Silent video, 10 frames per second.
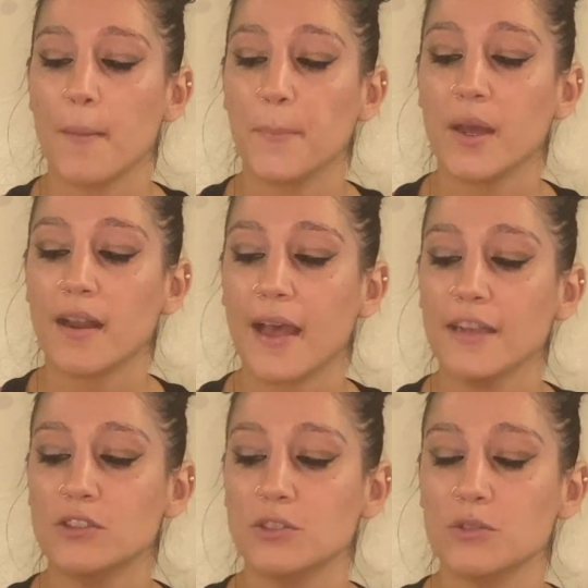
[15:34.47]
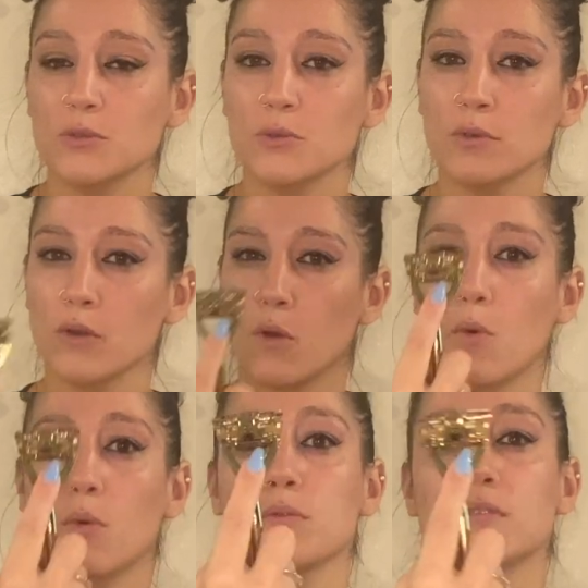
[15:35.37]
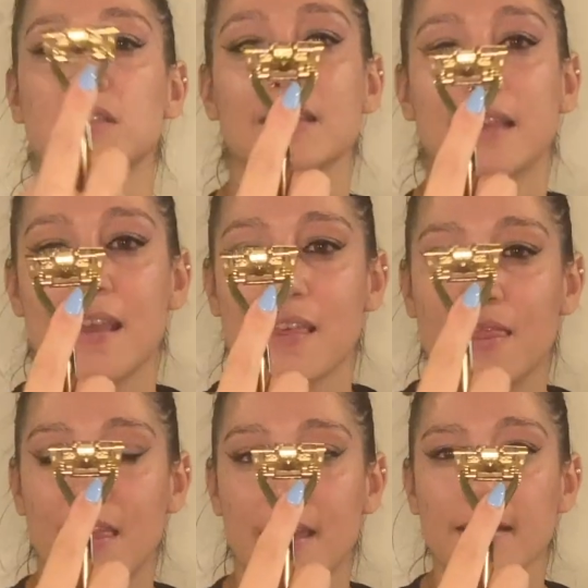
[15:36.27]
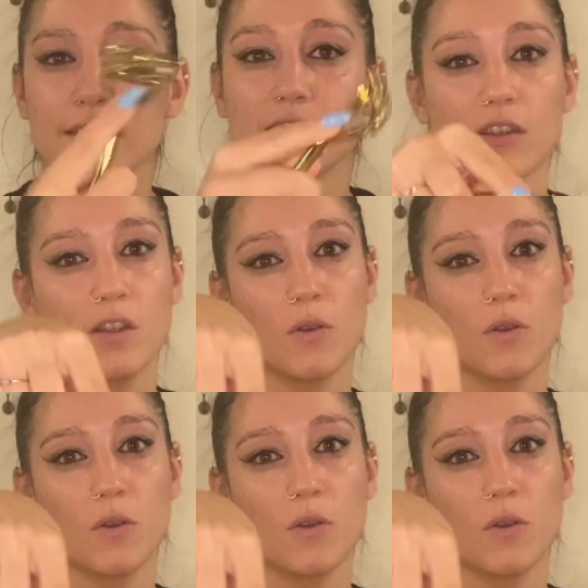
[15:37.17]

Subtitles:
but I do hold it like this